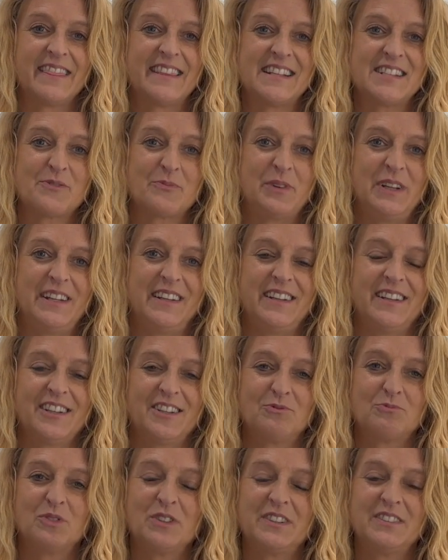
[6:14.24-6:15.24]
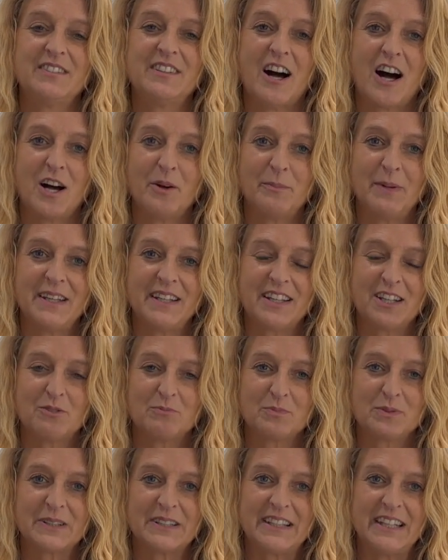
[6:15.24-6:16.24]
This weekend would not be
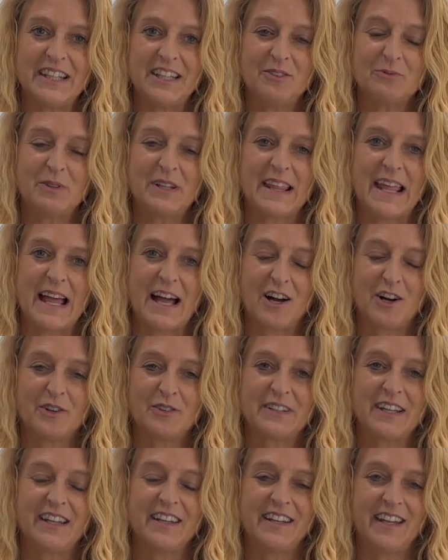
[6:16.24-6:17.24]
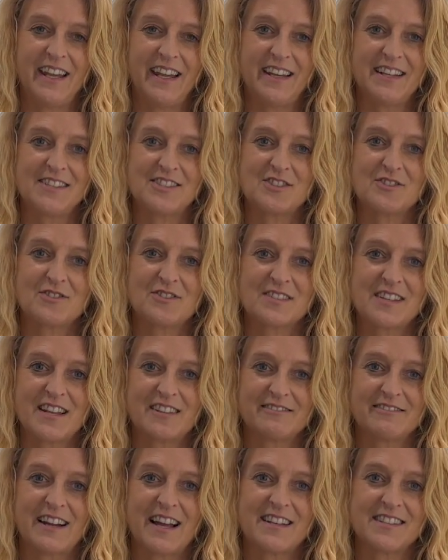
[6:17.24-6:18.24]
complete without an Easter
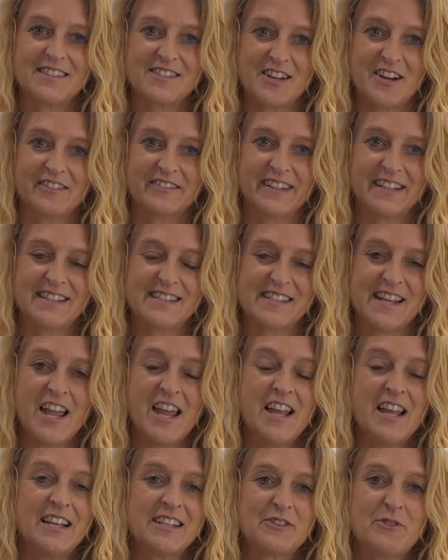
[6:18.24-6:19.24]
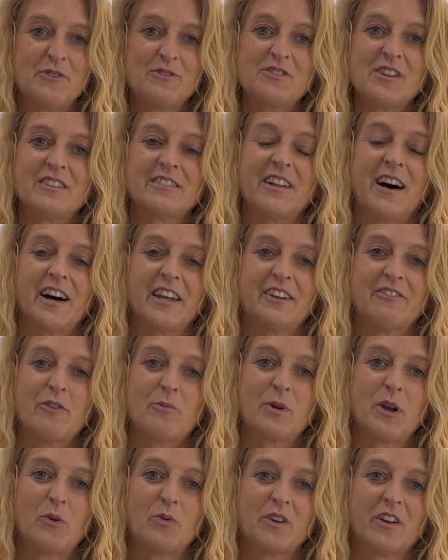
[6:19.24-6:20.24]
sunrise service. So there's a lot of
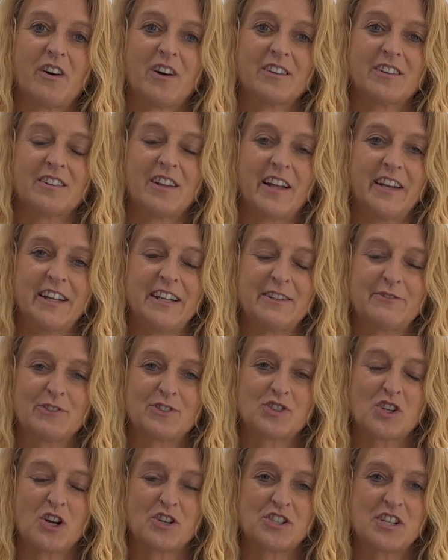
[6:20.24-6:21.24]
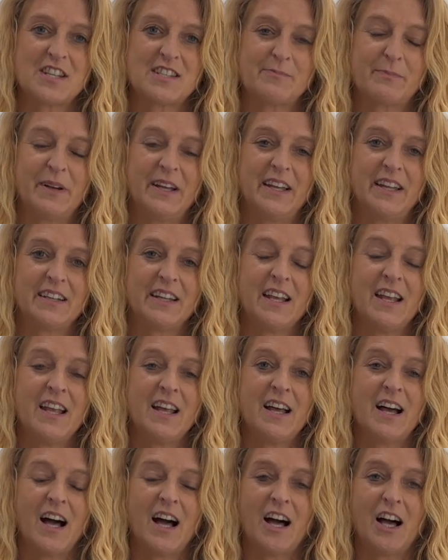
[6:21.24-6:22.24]
them going on, a lot of different churches, but
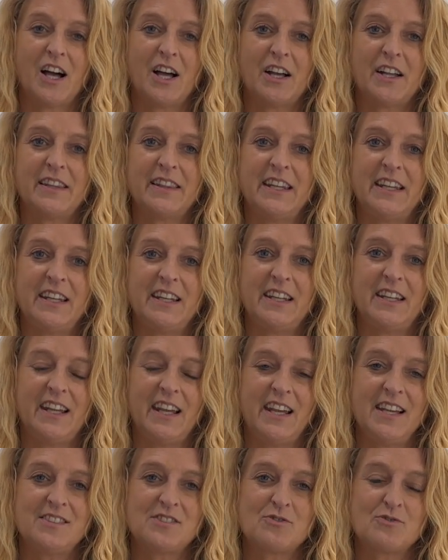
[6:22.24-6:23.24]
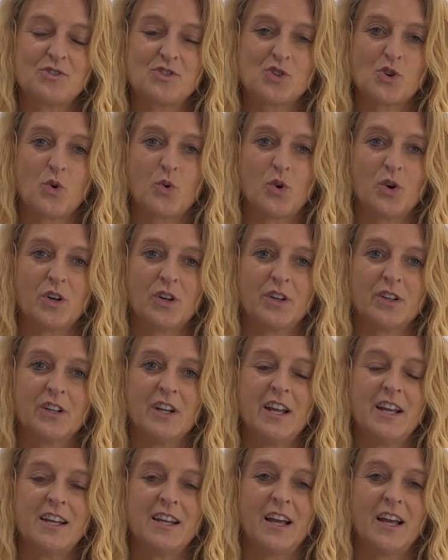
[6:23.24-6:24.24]
the Eastern Shore